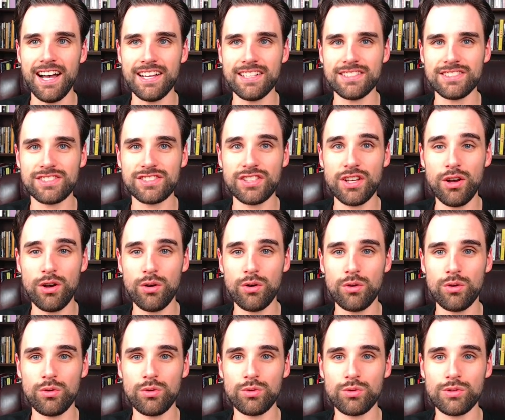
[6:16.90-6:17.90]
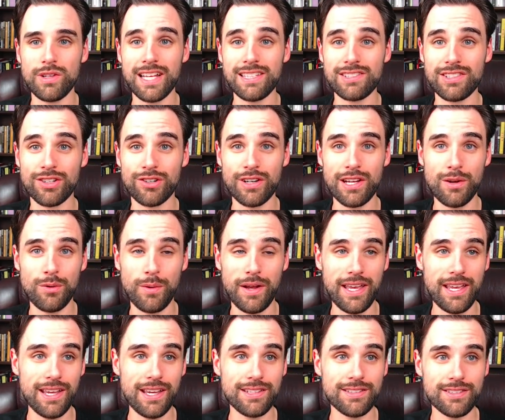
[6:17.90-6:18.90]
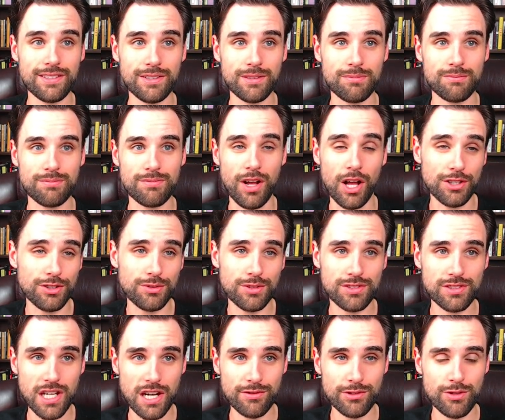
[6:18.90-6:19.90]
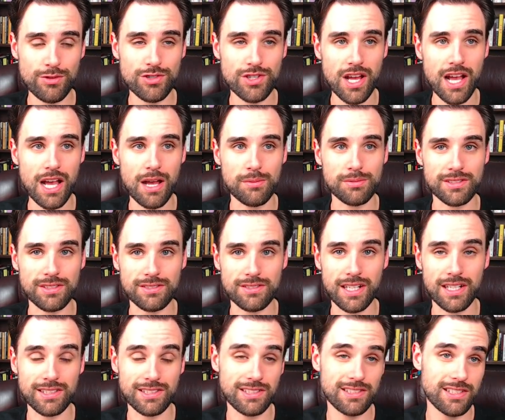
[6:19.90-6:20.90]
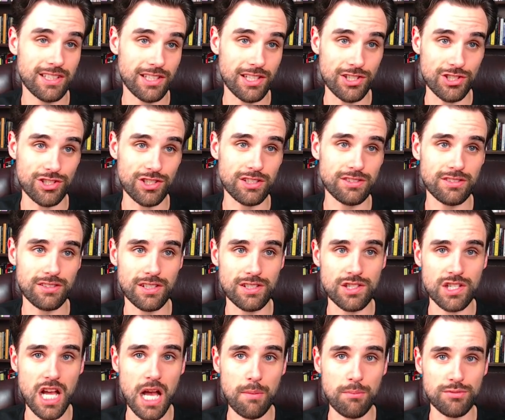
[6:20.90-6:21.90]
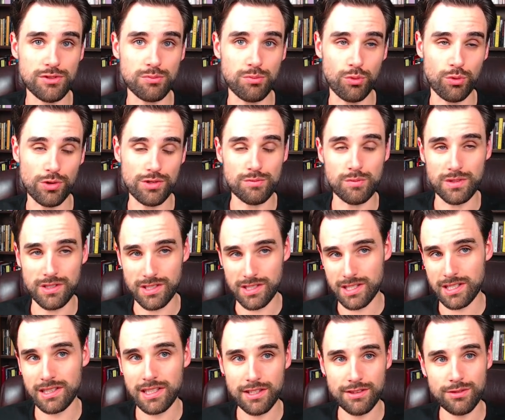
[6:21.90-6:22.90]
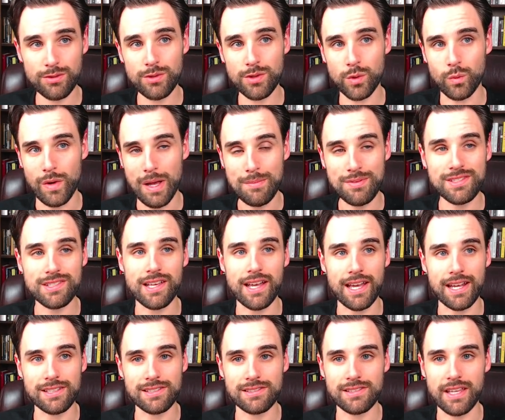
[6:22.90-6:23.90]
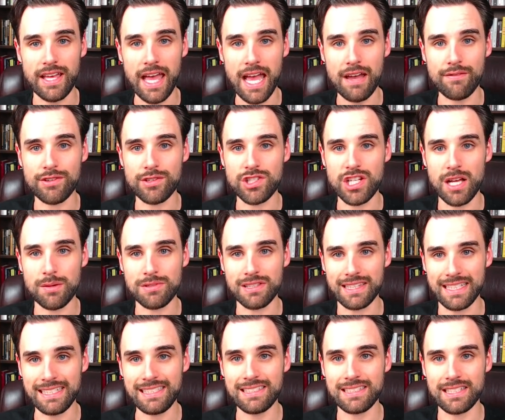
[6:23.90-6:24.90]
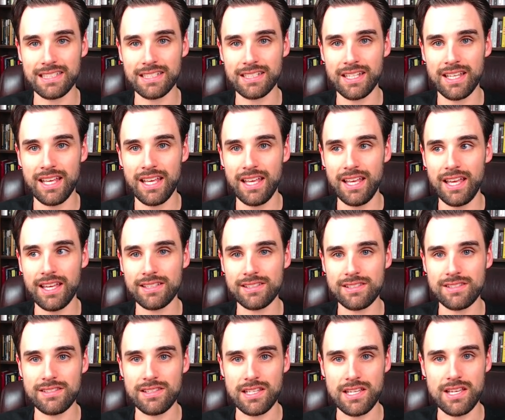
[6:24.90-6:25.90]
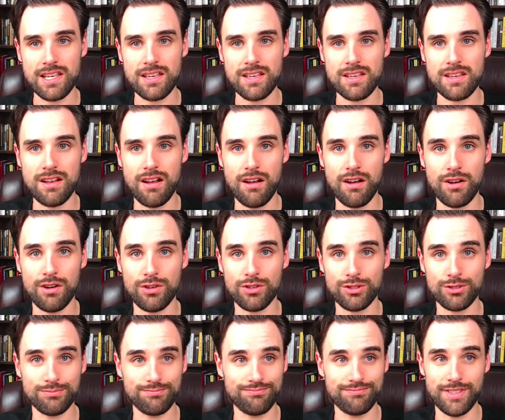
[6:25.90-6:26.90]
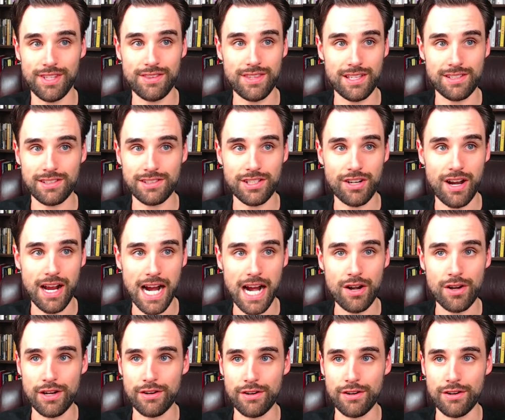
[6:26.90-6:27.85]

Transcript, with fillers: So that's a great way to also discover new jobs. It's not necessarily just on the jobs boards, but just click through to the websites that have the jobs listed and see all the things that they're hiring